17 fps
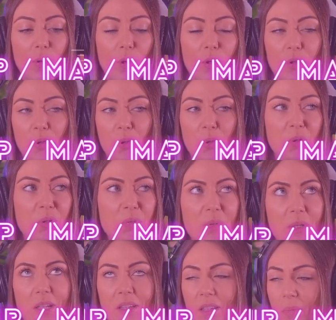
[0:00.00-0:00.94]
applies
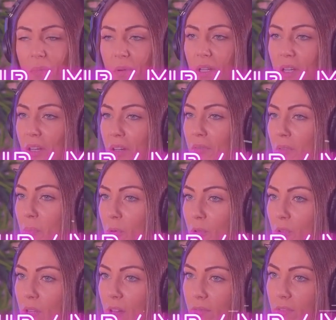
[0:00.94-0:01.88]
to romantic
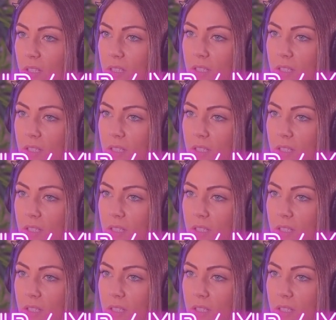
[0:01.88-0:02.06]
relationships.